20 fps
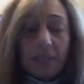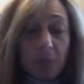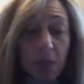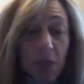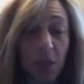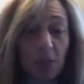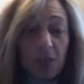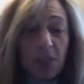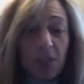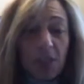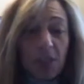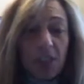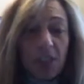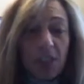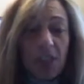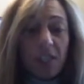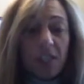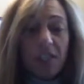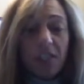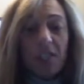
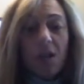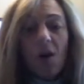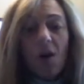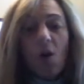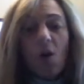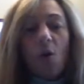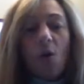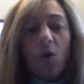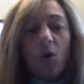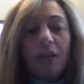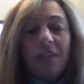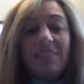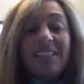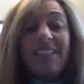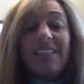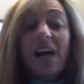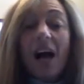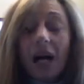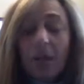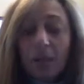hypnosis or even
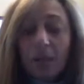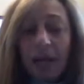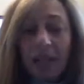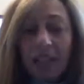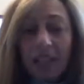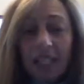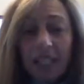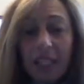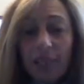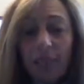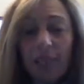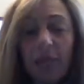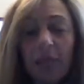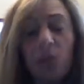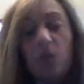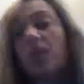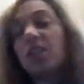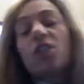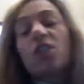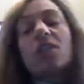timeline
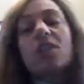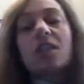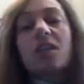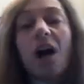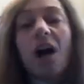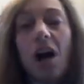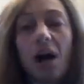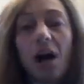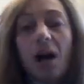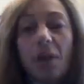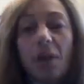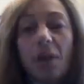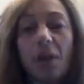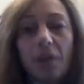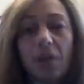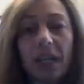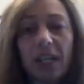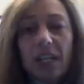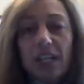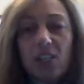therapy, which is a
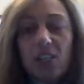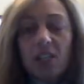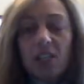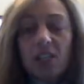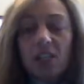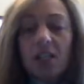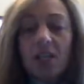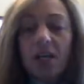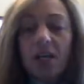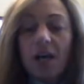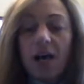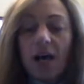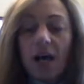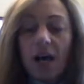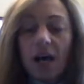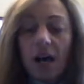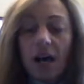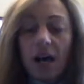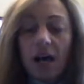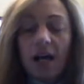combination
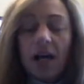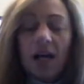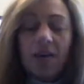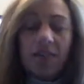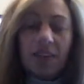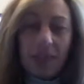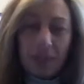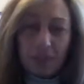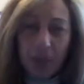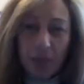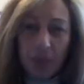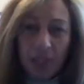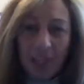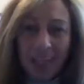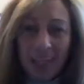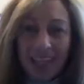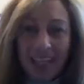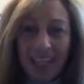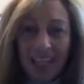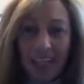of
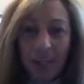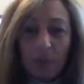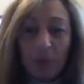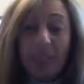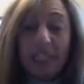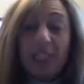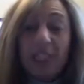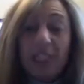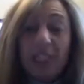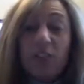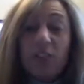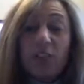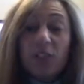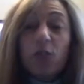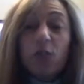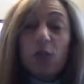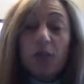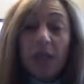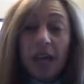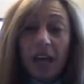hypnosis and NLP
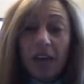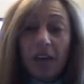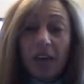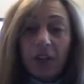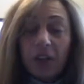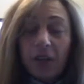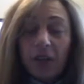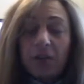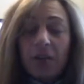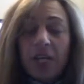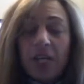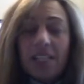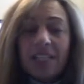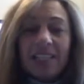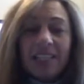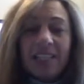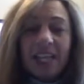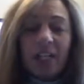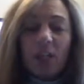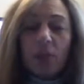together
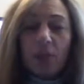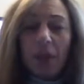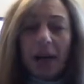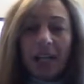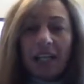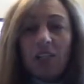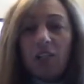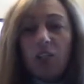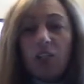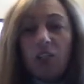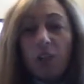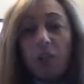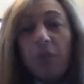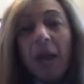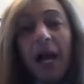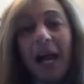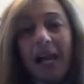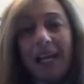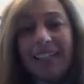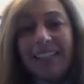to take you back into your
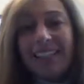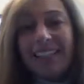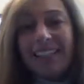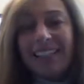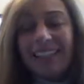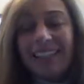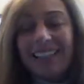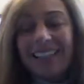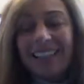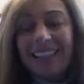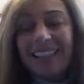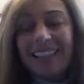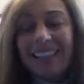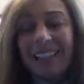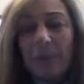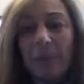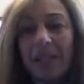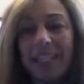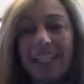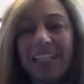past to clean up
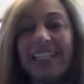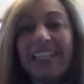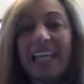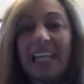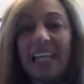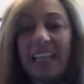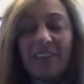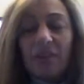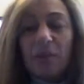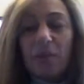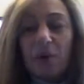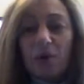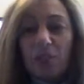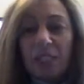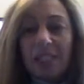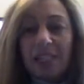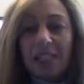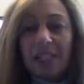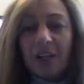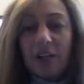any negative
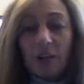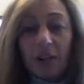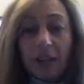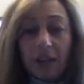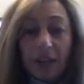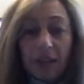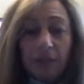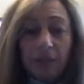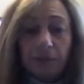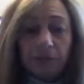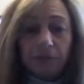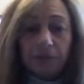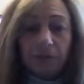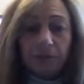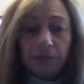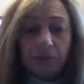emotions that are there.